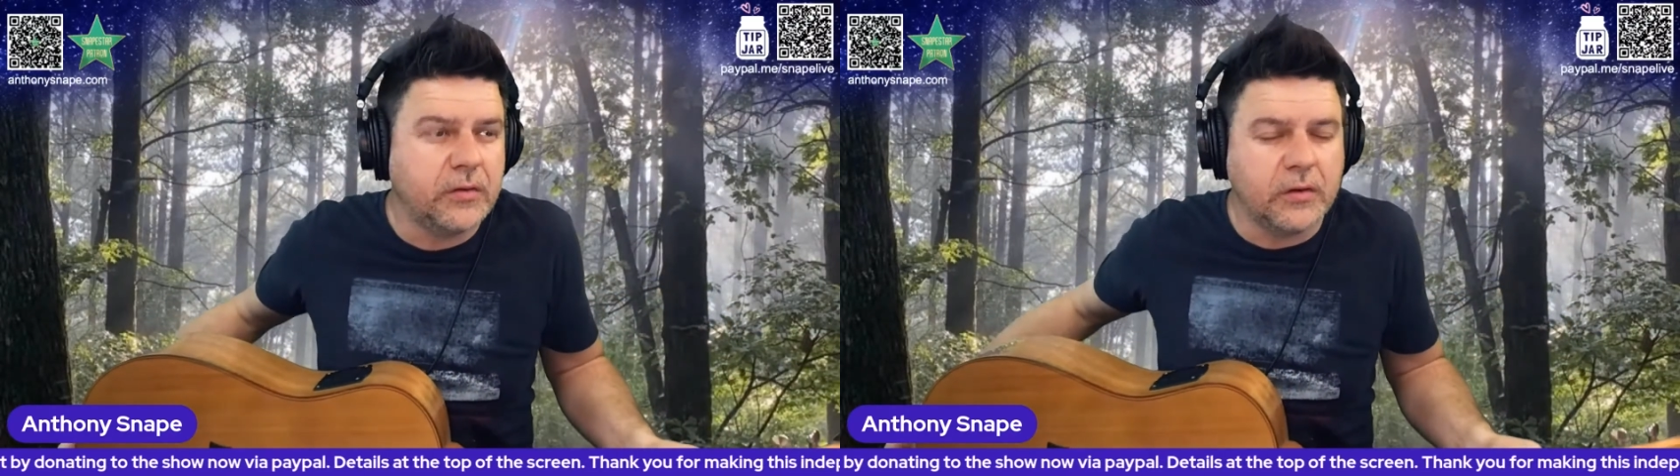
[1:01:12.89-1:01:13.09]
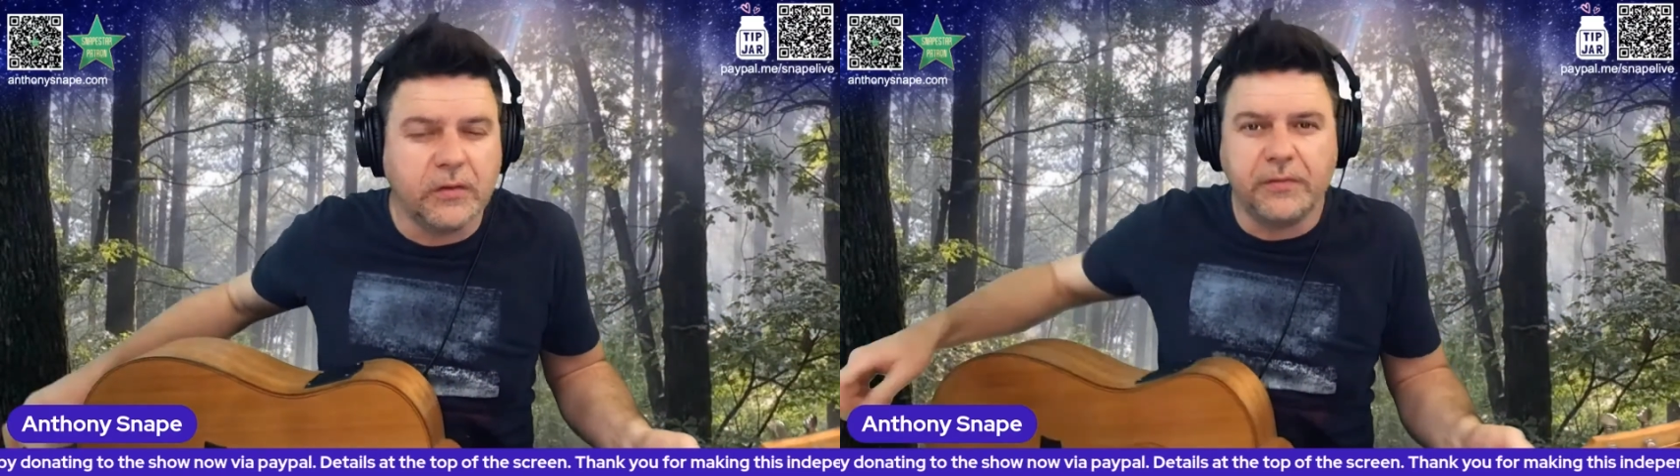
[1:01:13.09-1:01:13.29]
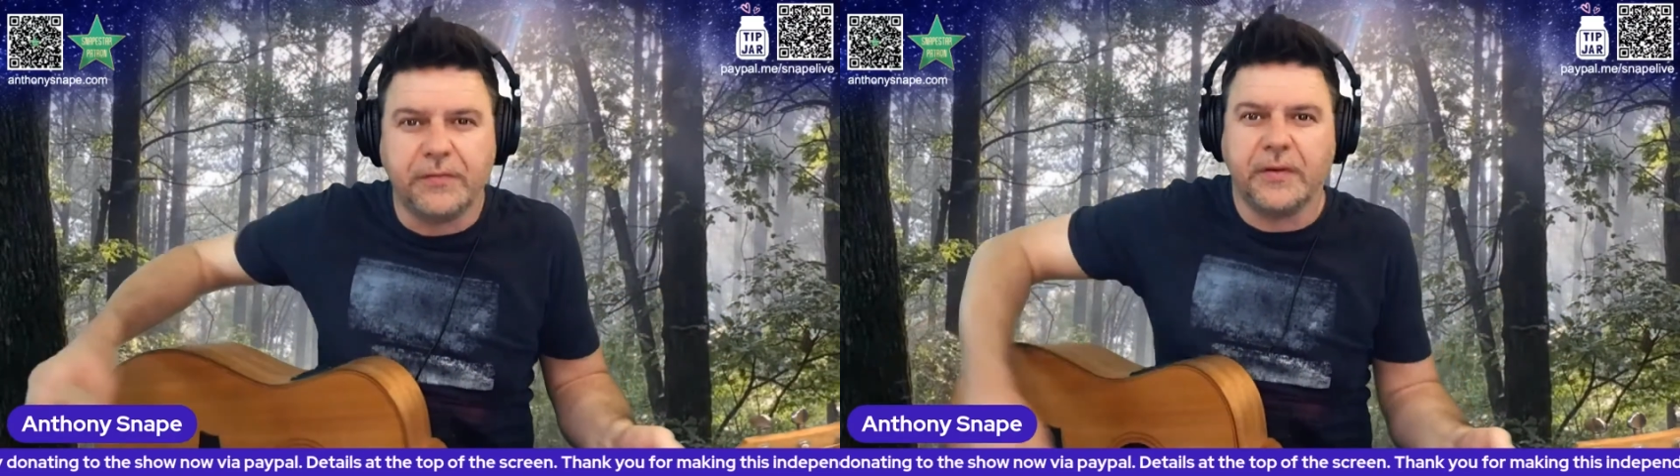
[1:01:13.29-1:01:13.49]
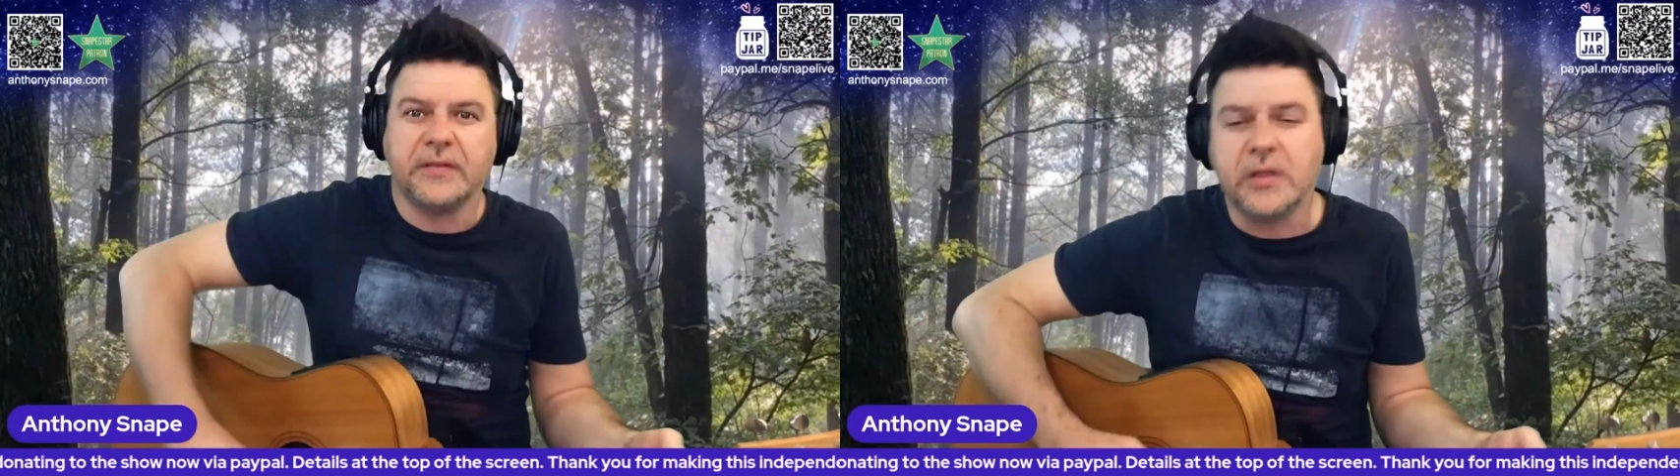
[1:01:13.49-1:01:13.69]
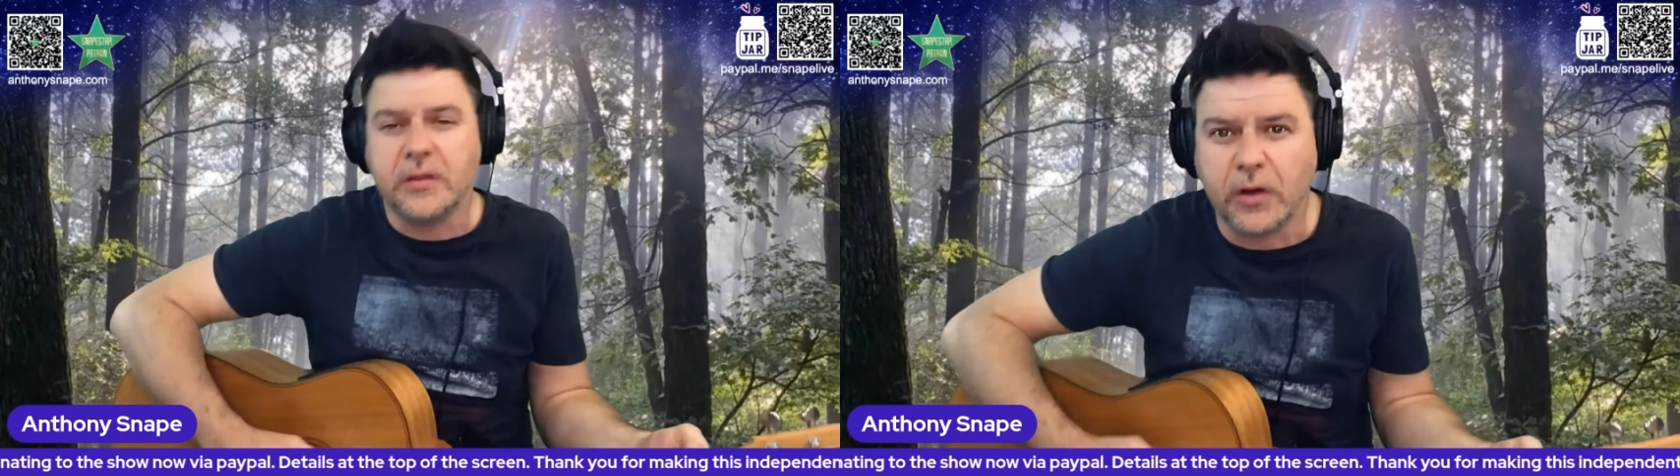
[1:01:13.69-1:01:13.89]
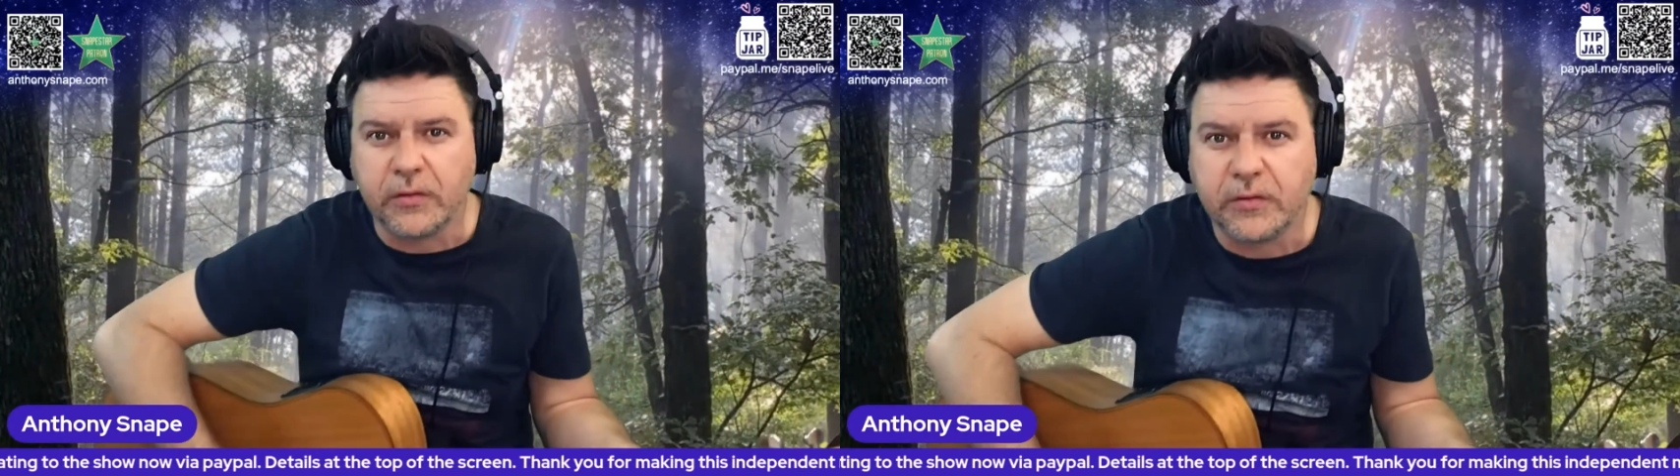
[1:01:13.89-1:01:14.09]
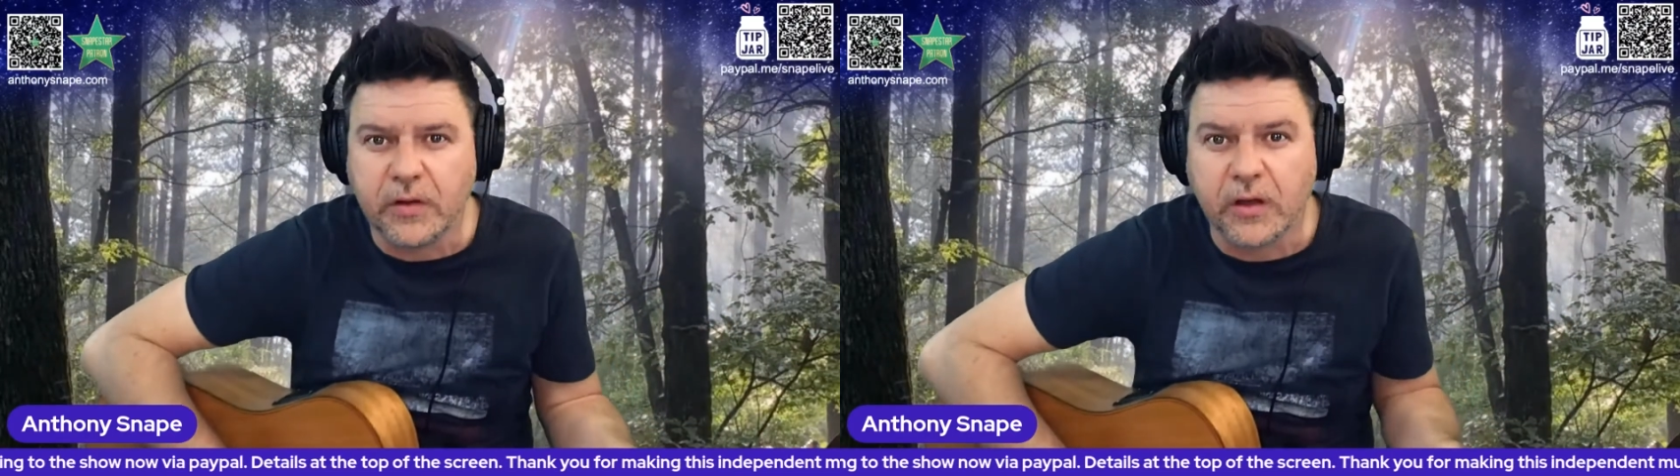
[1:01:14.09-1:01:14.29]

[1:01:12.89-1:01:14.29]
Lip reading: some of them don't